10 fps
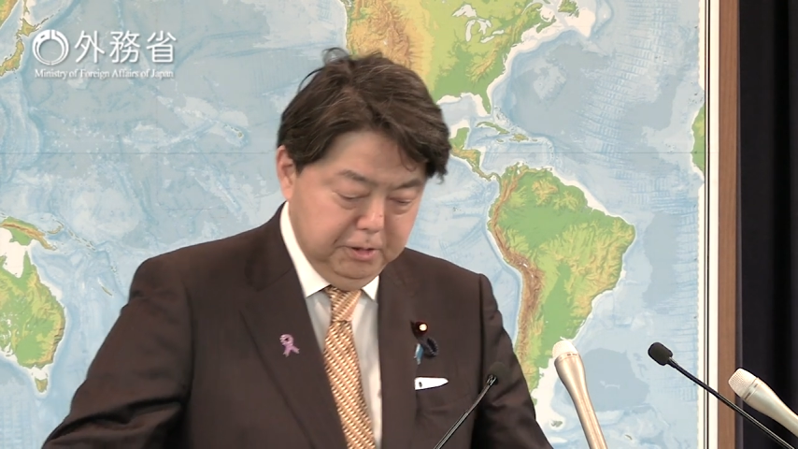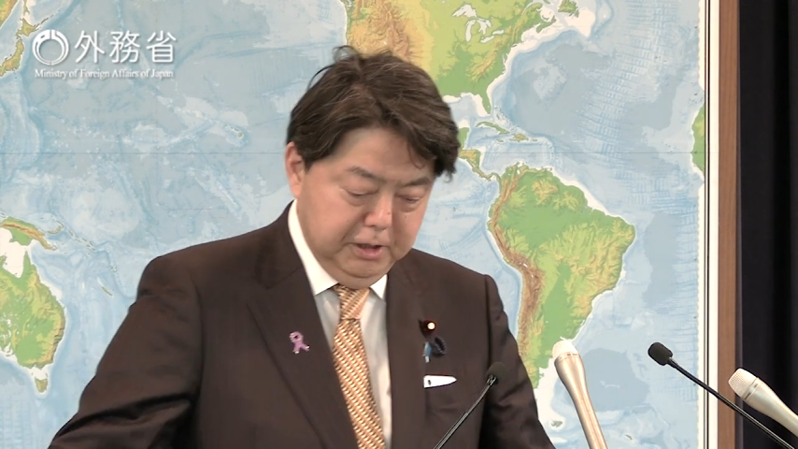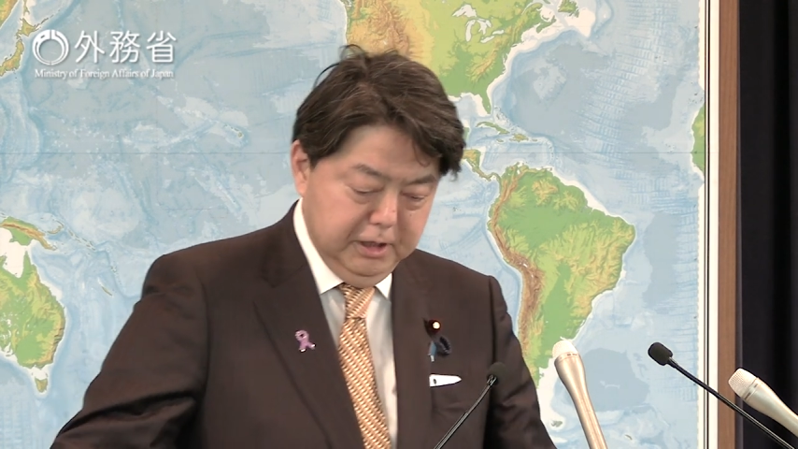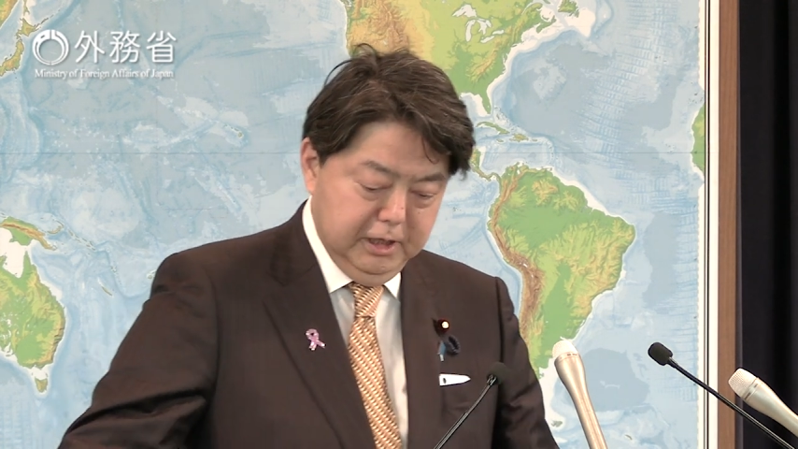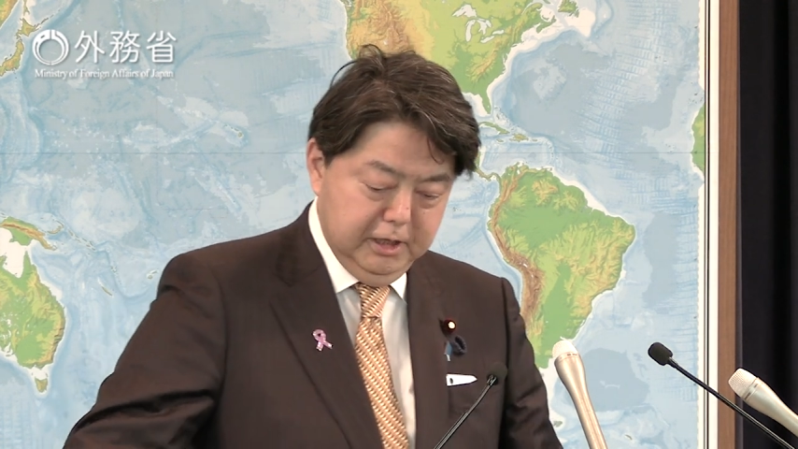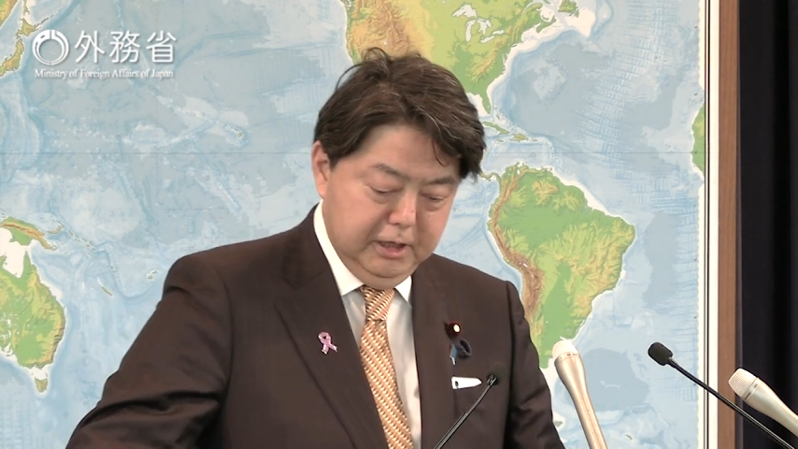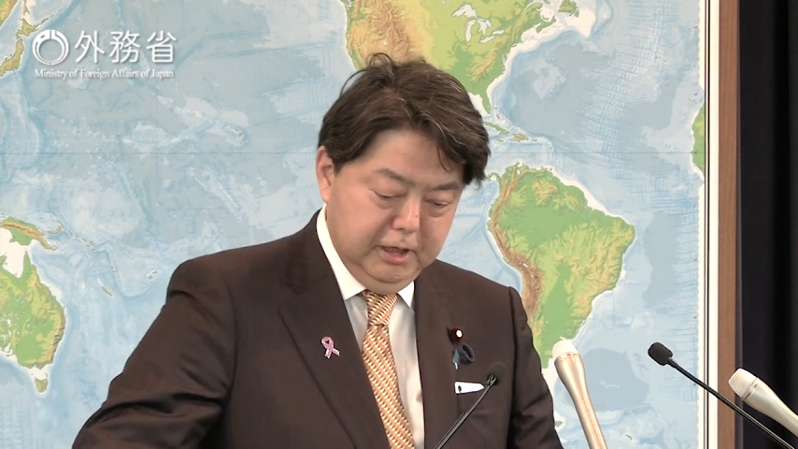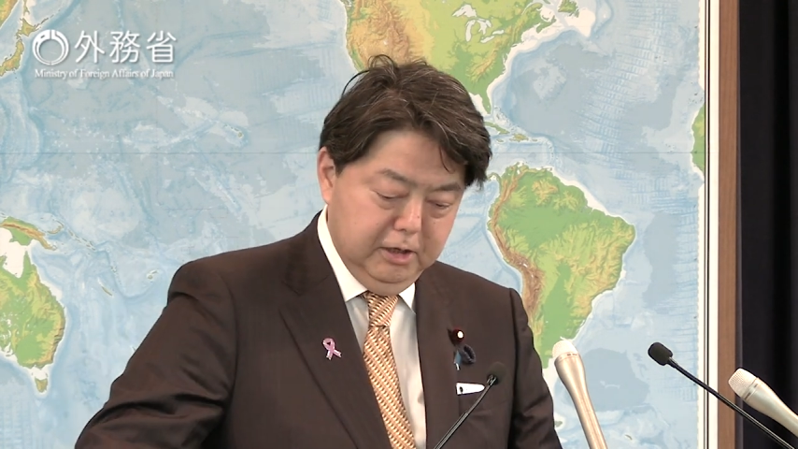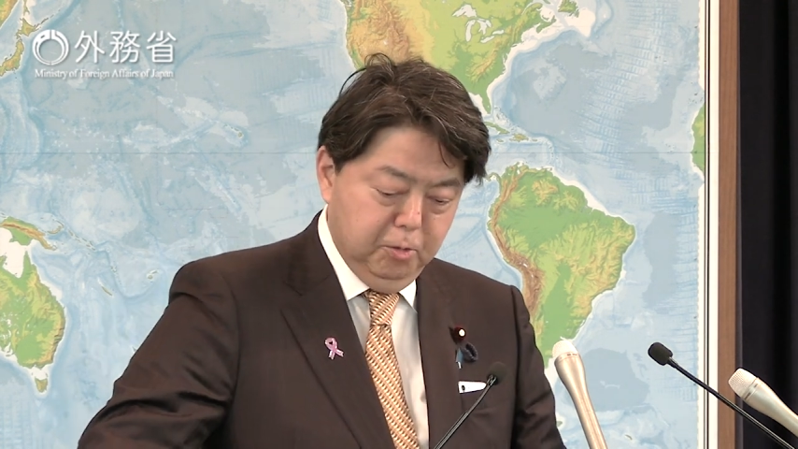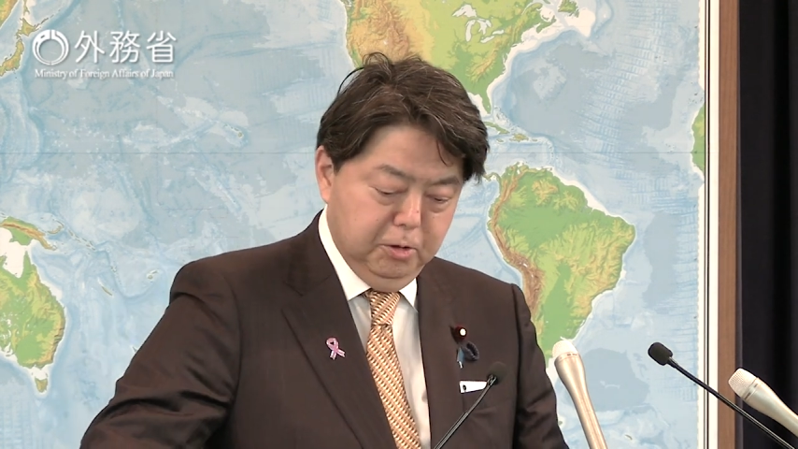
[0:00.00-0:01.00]
It gave me
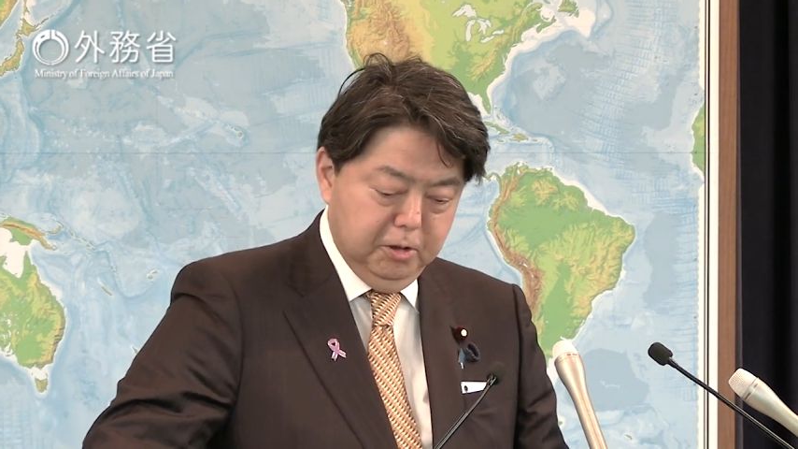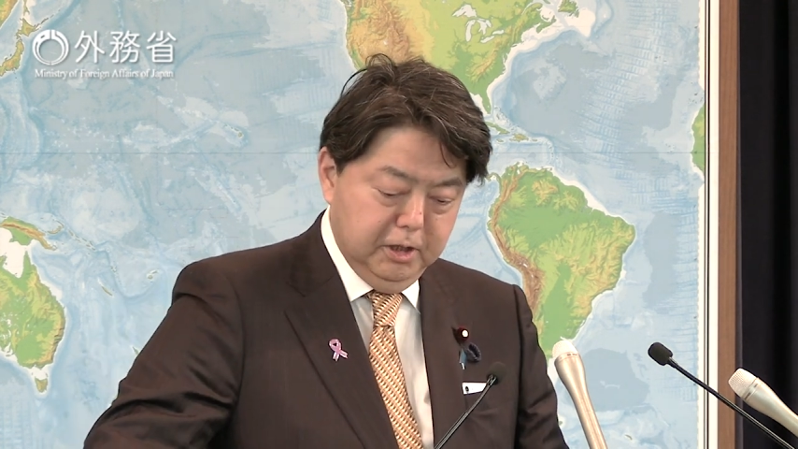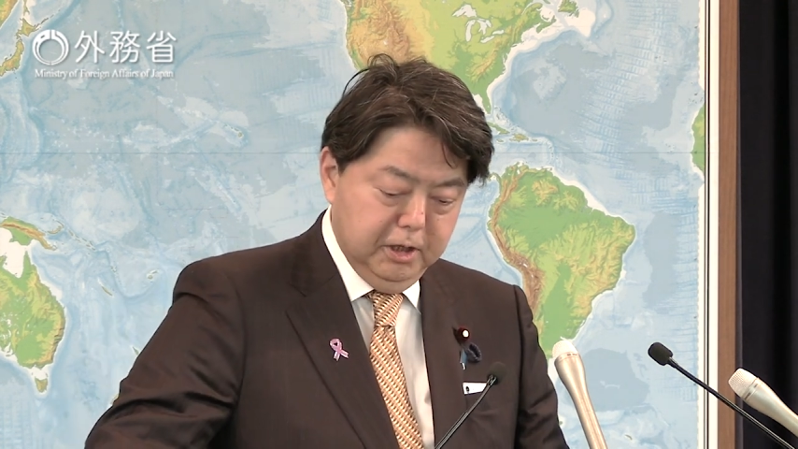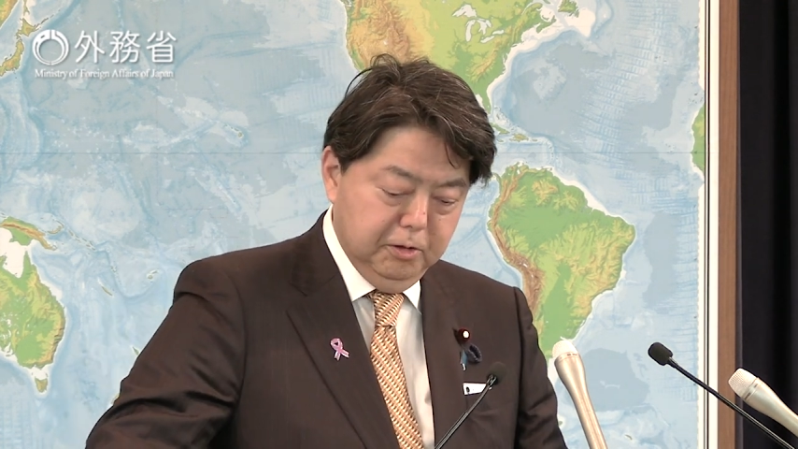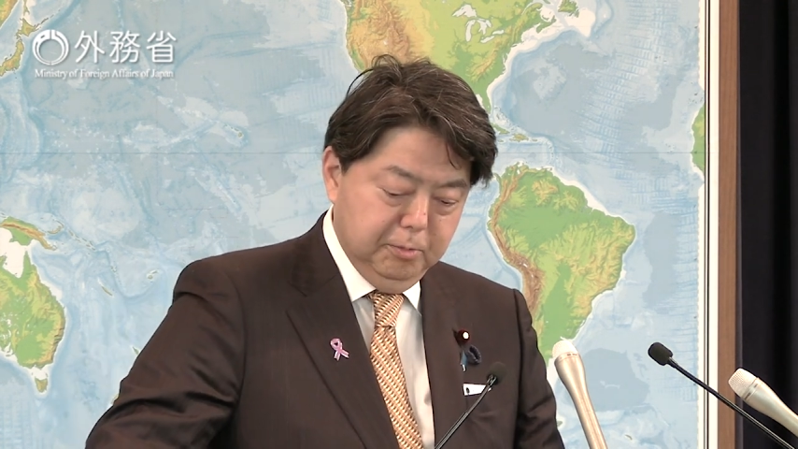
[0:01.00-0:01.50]
energy.